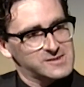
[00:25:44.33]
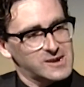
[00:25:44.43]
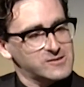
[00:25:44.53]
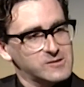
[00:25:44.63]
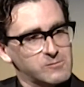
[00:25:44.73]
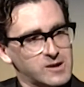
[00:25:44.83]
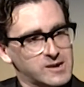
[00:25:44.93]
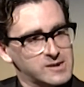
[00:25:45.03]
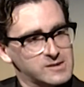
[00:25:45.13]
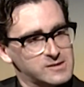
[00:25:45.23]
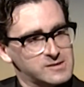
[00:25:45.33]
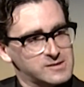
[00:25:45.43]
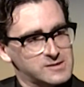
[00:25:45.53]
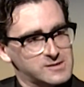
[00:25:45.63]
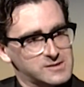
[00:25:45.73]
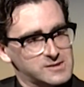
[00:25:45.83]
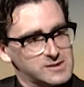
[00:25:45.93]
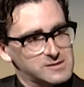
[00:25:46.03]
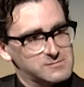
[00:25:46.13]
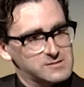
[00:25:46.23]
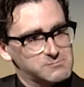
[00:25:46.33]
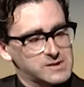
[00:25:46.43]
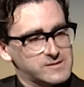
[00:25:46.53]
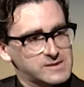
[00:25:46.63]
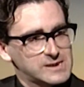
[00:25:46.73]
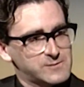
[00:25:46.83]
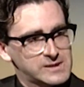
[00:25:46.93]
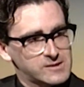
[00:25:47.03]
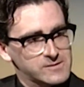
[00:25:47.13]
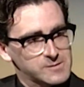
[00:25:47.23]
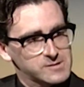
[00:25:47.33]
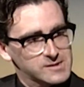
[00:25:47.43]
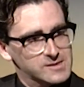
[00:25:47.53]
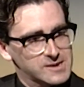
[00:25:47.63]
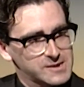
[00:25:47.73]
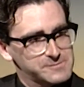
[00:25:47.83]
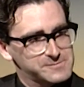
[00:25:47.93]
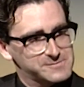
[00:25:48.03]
I don't know why. it's TV or something like that.